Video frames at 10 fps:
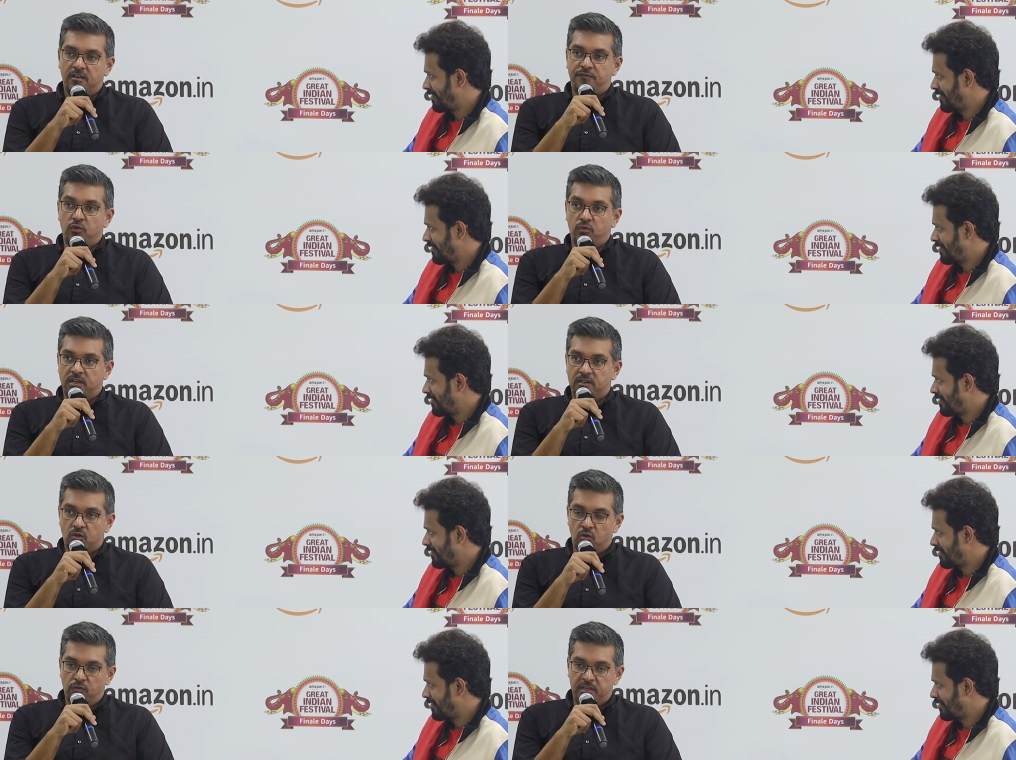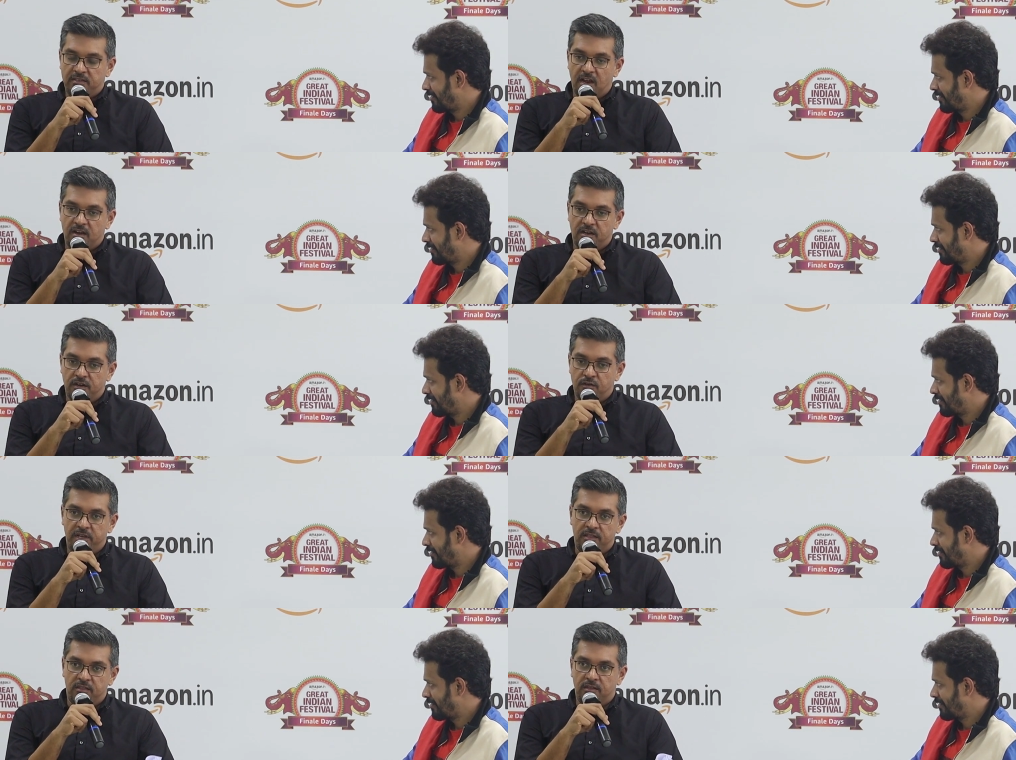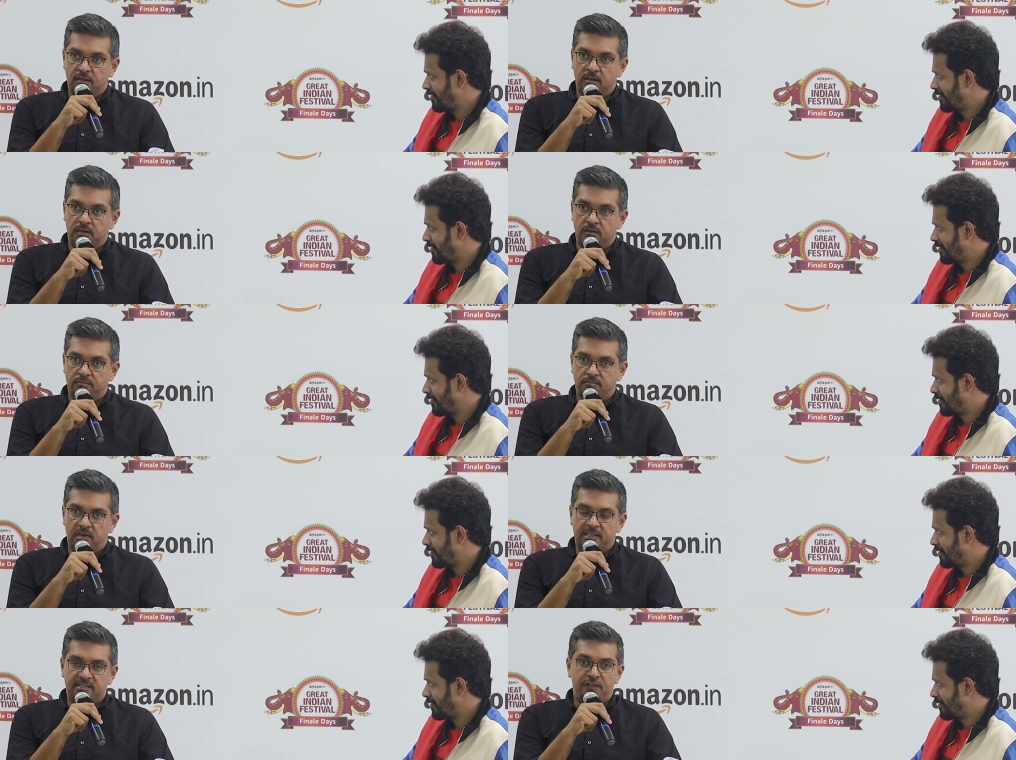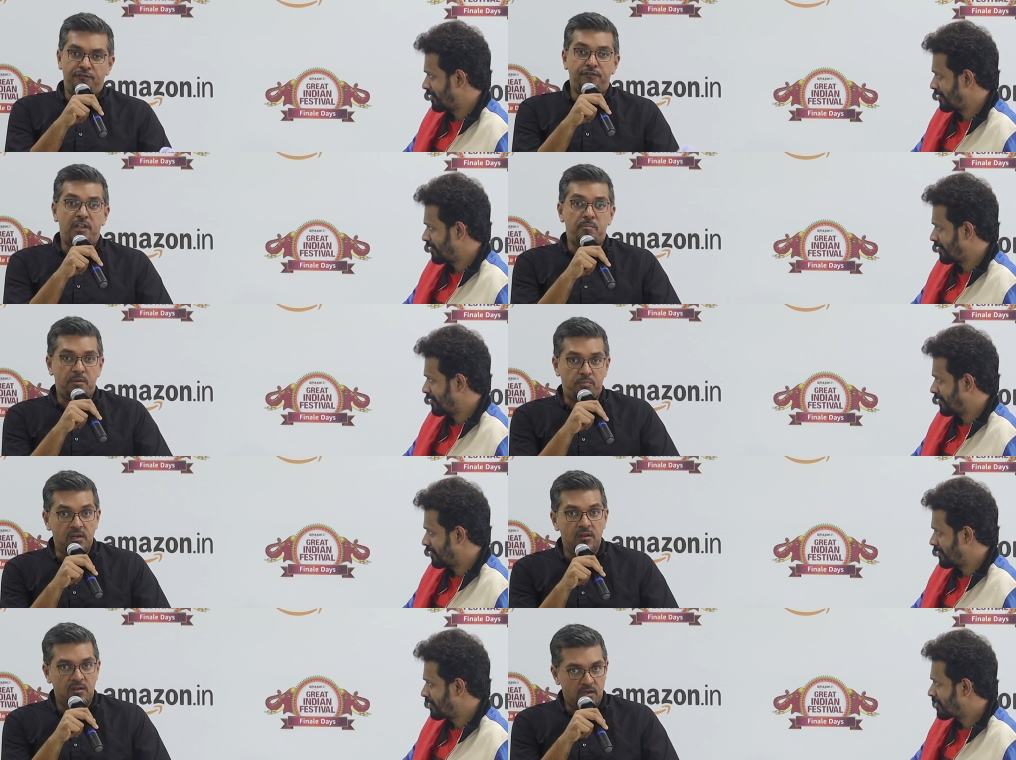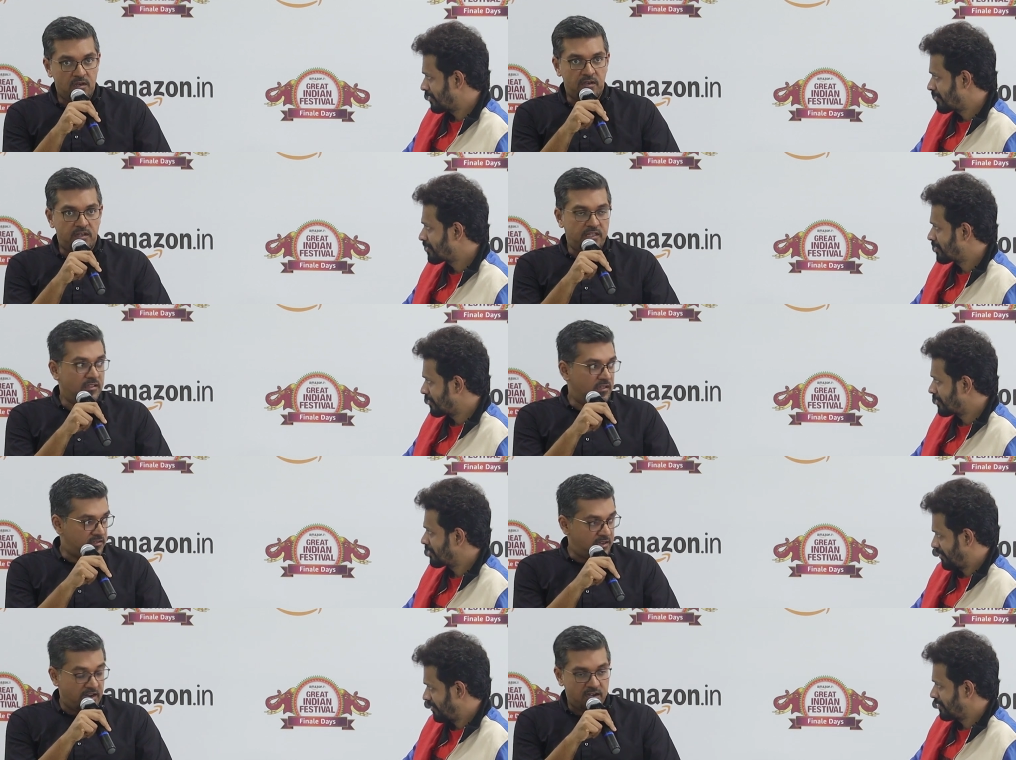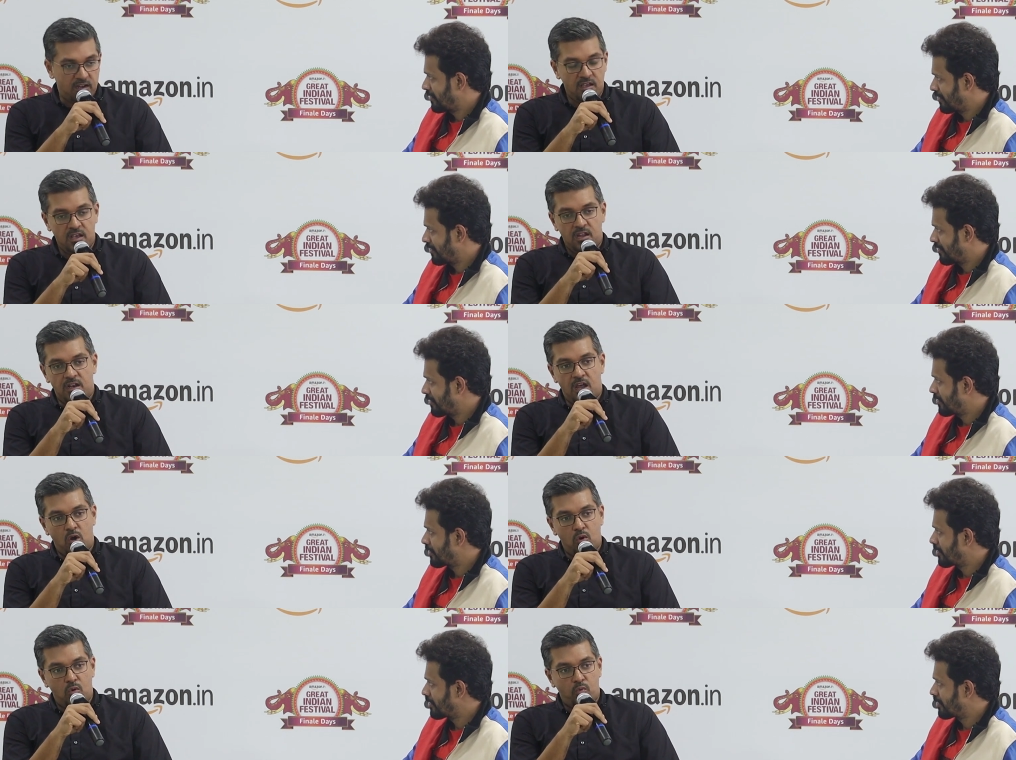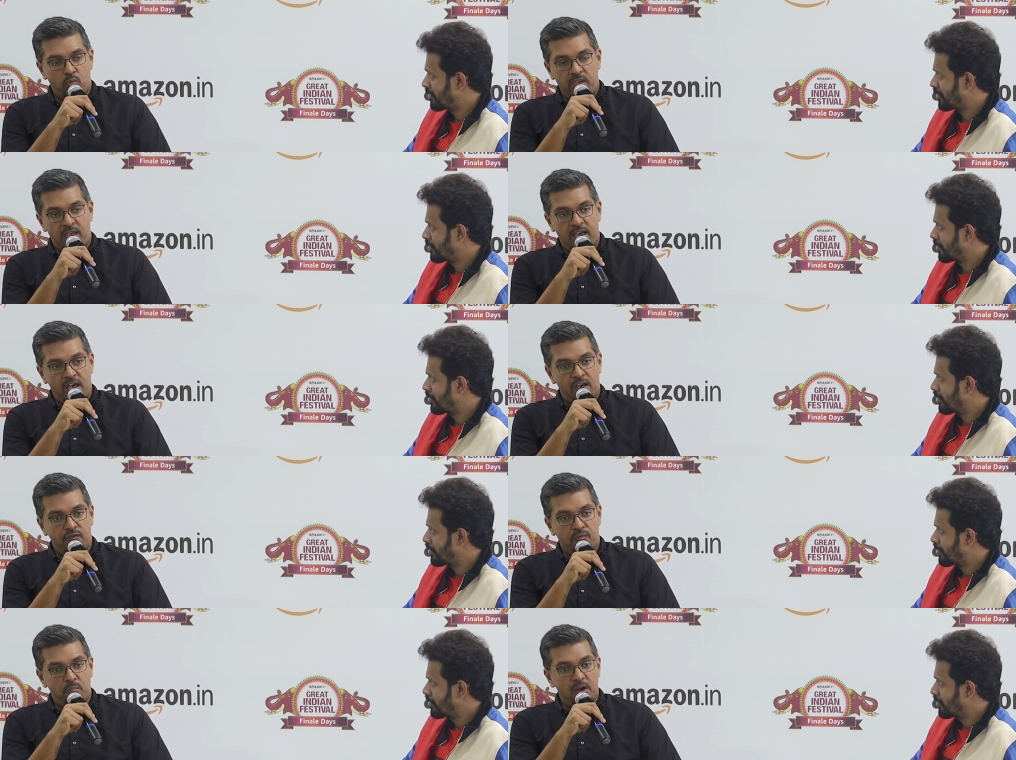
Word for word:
Speaker 1: Few years ago, we started with uh, less than 50 people uh, in the state. Now we have